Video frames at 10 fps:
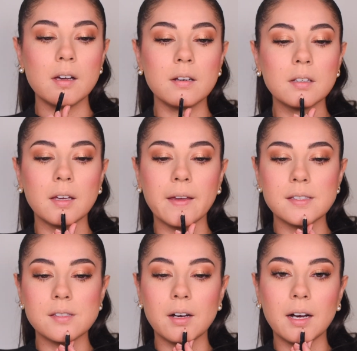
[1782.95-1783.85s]
Okay,
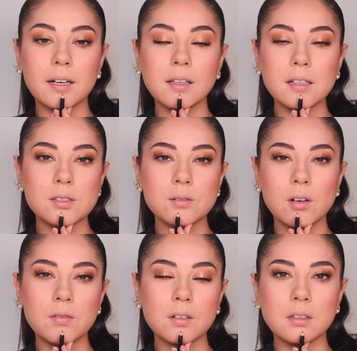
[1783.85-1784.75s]
so I like to
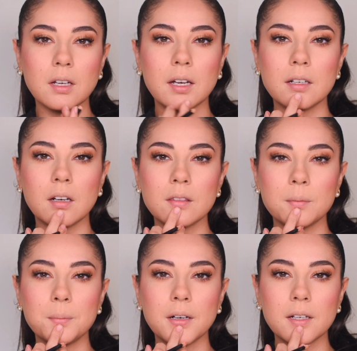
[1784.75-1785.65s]
overline on the
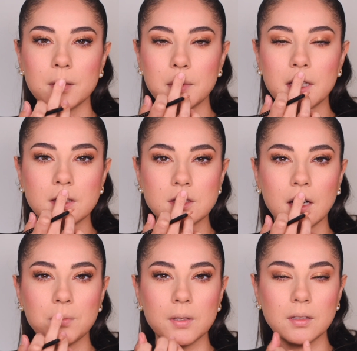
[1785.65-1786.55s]
bottom and the
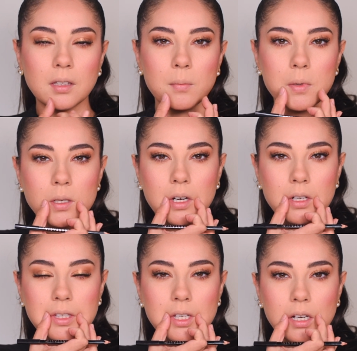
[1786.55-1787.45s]
top of the lip, not
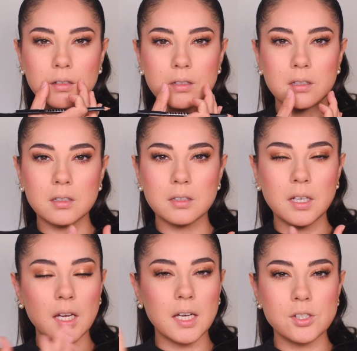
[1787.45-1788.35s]
on the outer
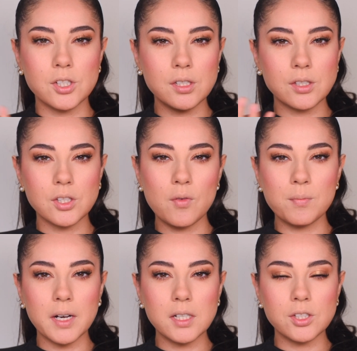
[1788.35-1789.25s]
edges so
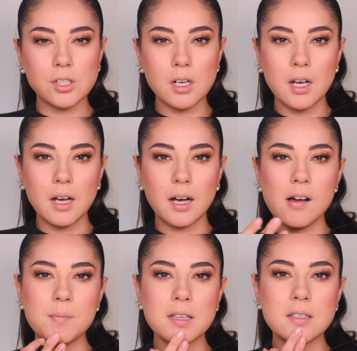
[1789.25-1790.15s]
much.
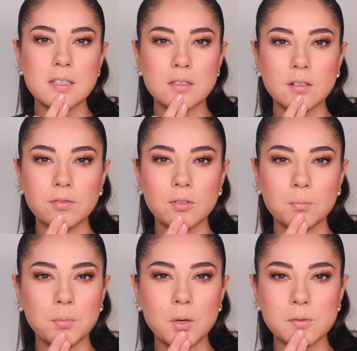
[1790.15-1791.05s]
It's easier for
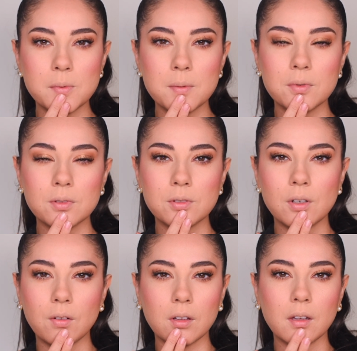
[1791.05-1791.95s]
most people to
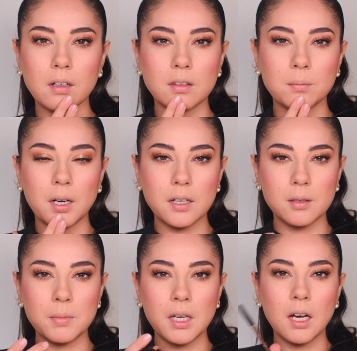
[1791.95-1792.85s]
overline on the
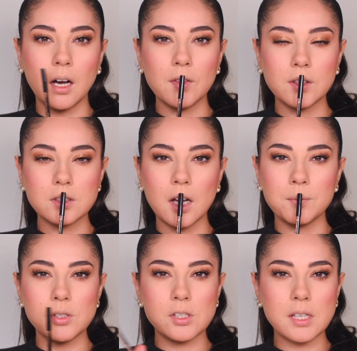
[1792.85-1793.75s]
bottom. On the
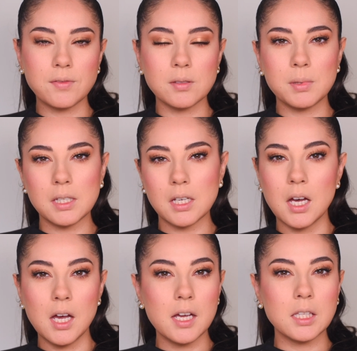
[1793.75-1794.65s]
top, you just have to be
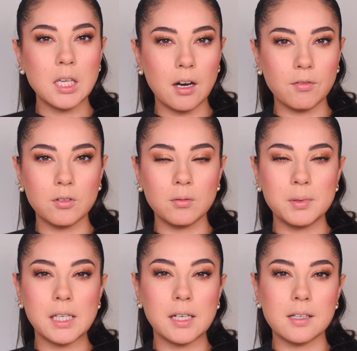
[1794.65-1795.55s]
careful
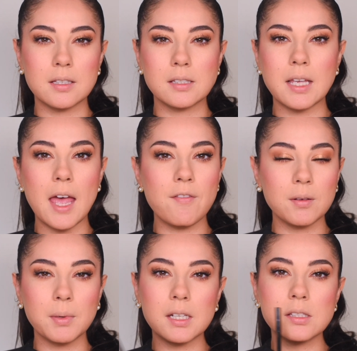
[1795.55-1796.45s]
because
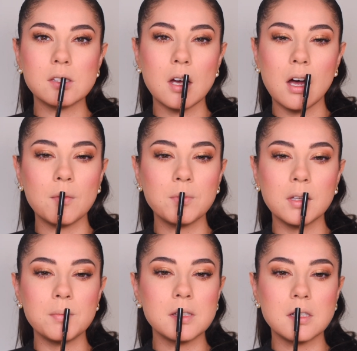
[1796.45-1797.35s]
everybody's top
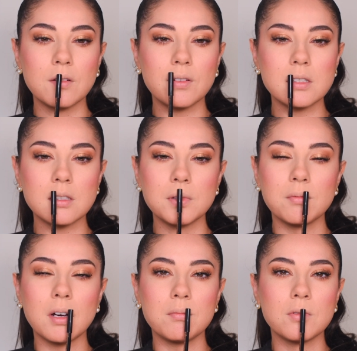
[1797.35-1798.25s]
lip is different. Some
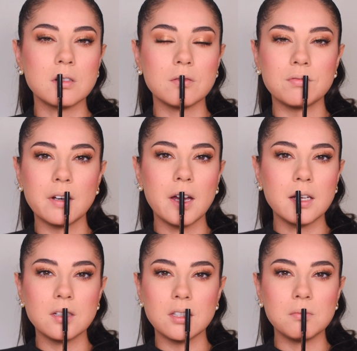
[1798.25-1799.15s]
people have more
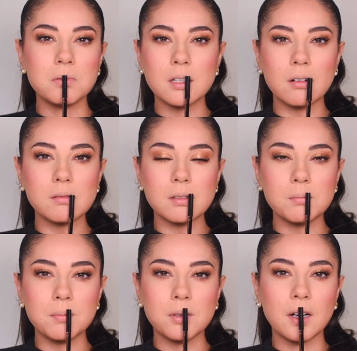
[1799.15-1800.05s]
defined Cupid's arrow, some
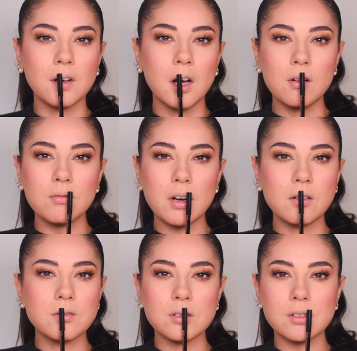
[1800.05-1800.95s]
people have
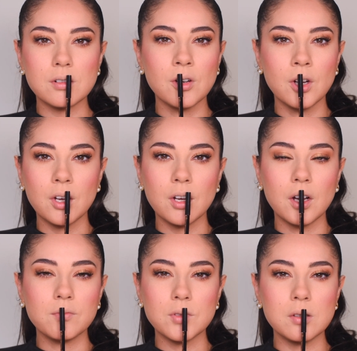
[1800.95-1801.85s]
rounder
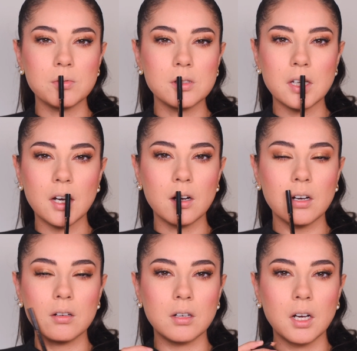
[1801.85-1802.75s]
Cupid's
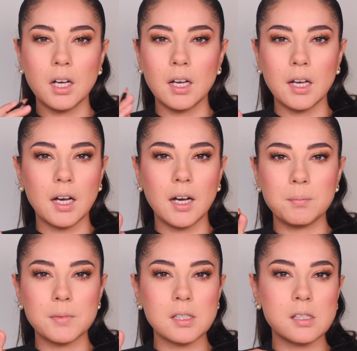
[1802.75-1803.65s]
arrow.
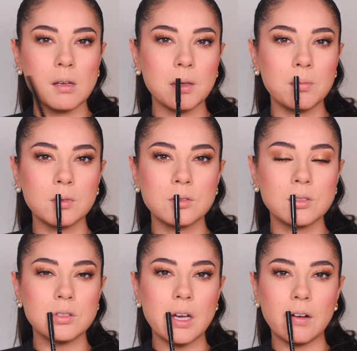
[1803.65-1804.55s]
Some people
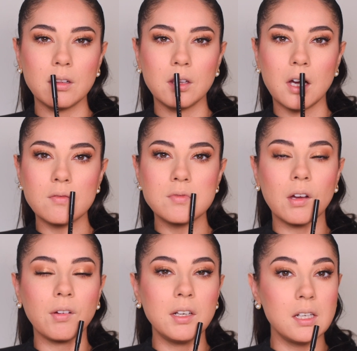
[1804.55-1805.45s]
have a lot of
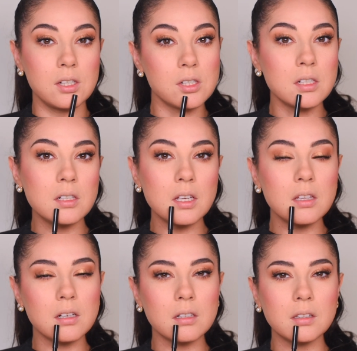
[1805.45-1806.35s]
definition
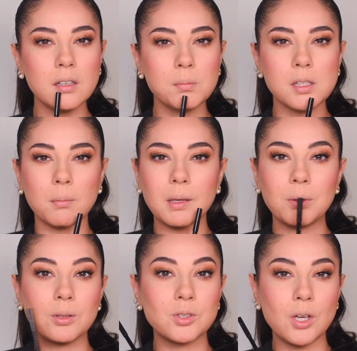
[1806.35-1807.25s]
in their lips, some
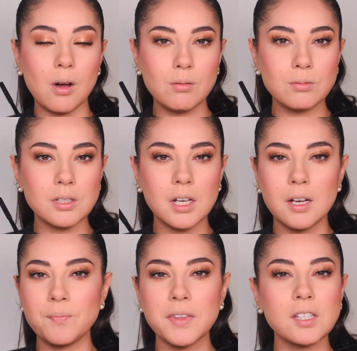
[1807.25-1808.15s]
people don't.
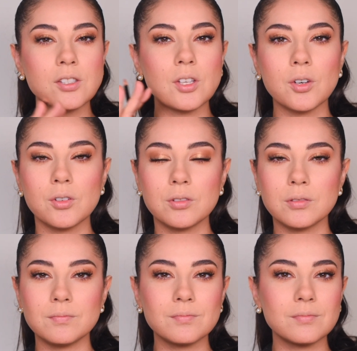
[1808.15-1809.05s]

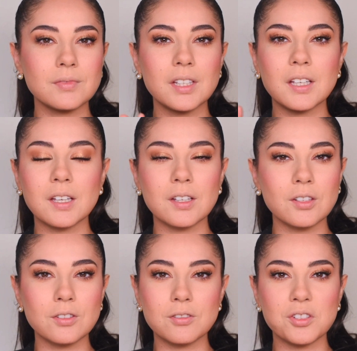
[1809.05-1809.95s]
So
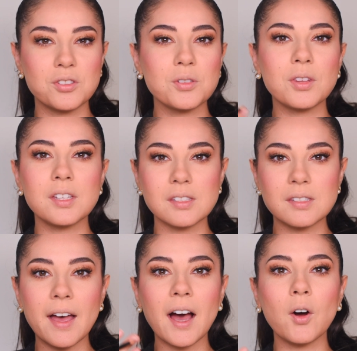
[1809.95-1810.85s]
just do this
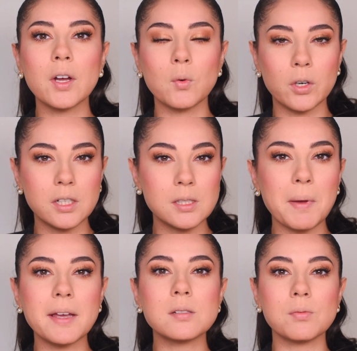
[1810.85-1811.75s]
how it works
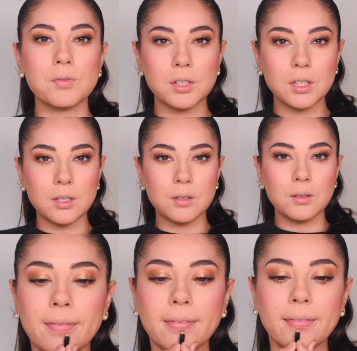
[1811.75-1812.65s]
best for you.